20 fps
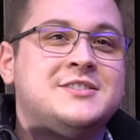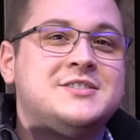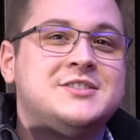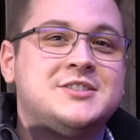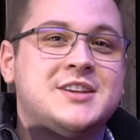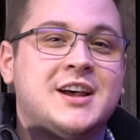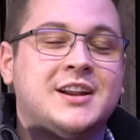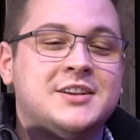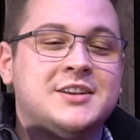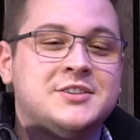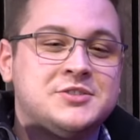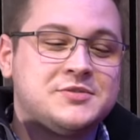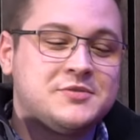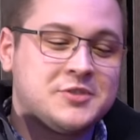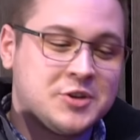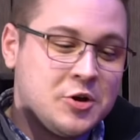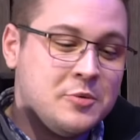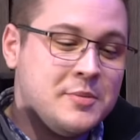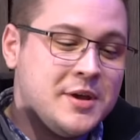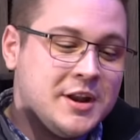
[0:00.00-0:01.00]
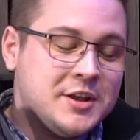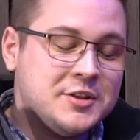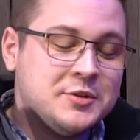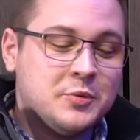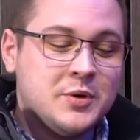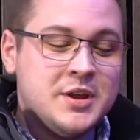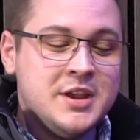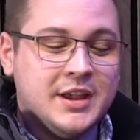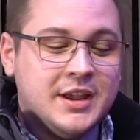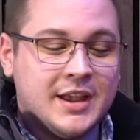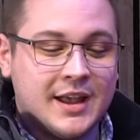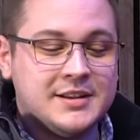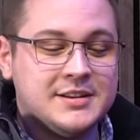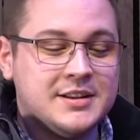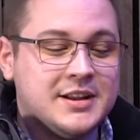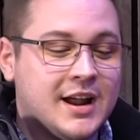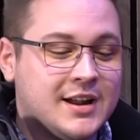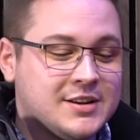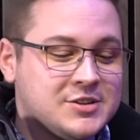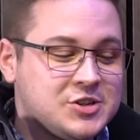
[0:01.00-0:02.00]
sellers come in at the weekend
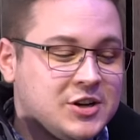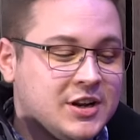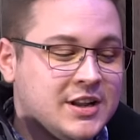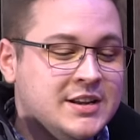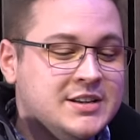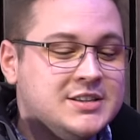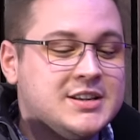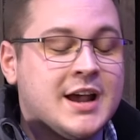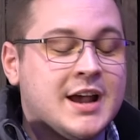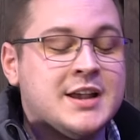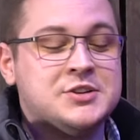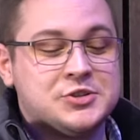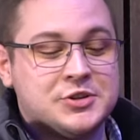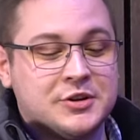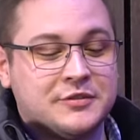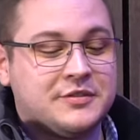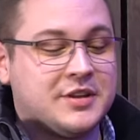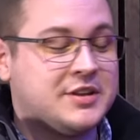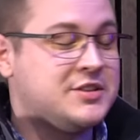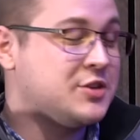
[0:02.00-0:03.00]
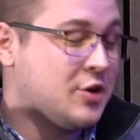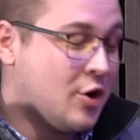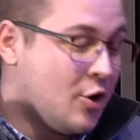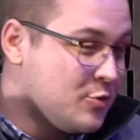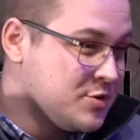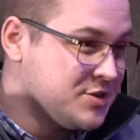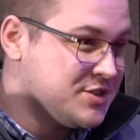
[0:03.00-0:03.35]
and actually take stuff they thought was